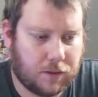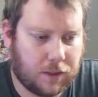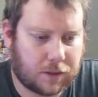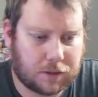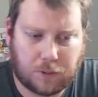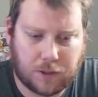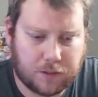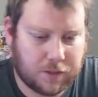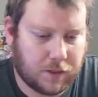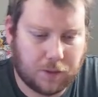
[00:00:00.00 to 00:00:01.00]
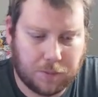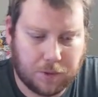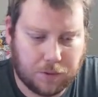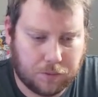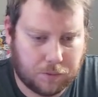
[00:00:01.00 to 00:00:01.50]
XY Sun and
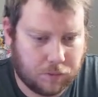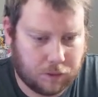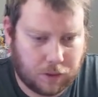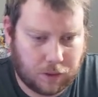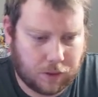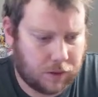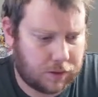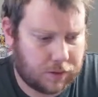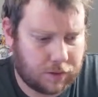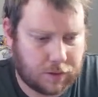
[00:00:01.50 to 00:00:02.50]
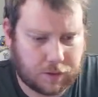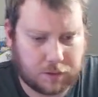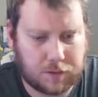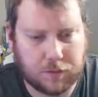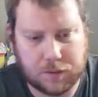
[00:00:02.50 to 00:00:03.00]
Moon. I
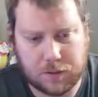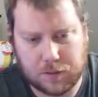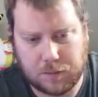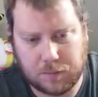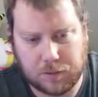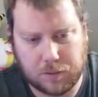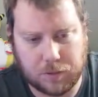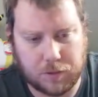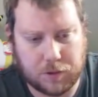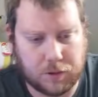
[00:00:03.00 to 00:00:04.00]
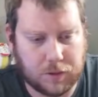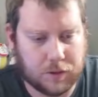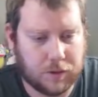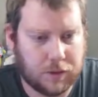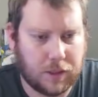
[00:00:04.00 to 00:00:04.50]
think there's some Sword and Shield in
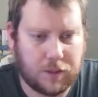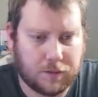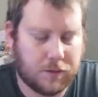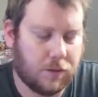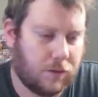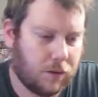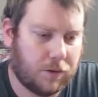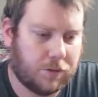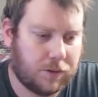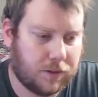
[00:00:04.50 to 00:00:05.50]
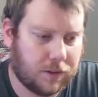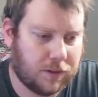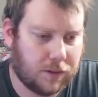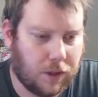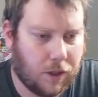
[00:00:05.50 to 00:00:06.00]
here. Yeah, so all three sets.
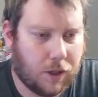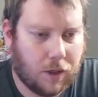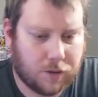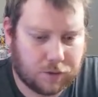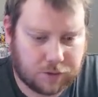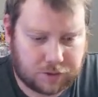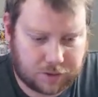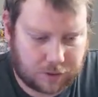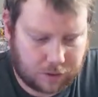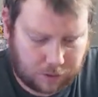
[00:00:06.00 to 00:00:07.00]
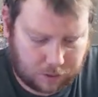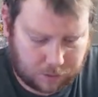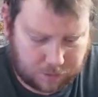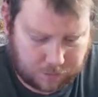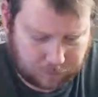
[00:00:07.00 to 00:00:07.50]
So as you see,
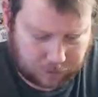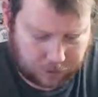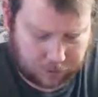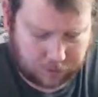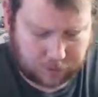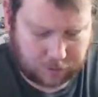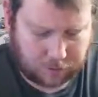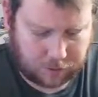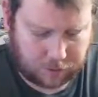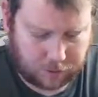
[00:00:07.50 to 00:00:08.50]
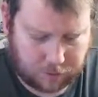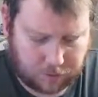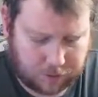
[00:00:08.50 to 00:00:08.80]
some cards. I know my